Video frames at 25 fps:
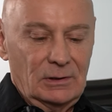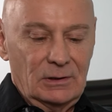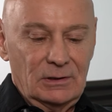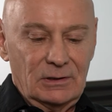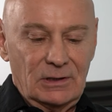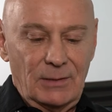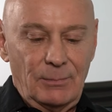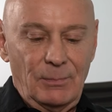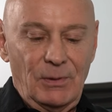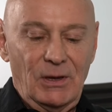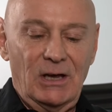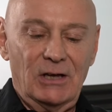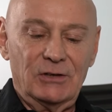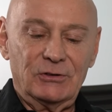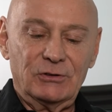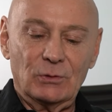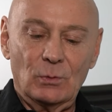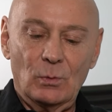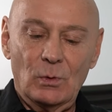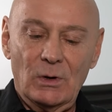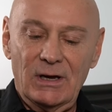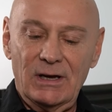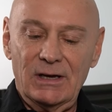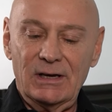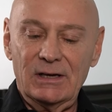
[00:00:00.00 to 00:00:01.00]
They pass
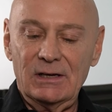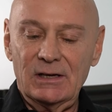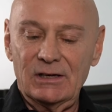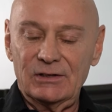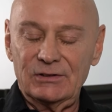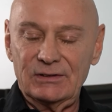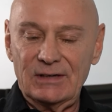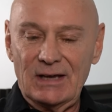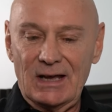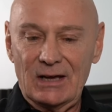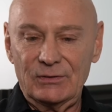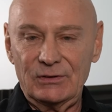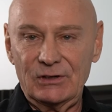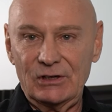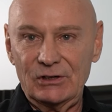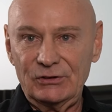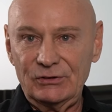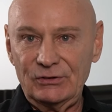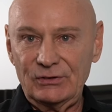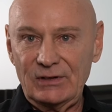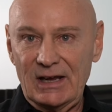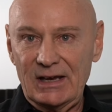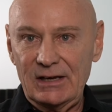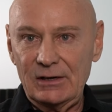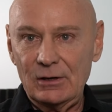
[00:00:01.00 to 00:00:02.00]
away. It's now the
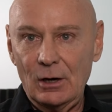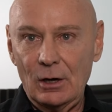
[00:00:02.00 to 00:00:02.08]
estate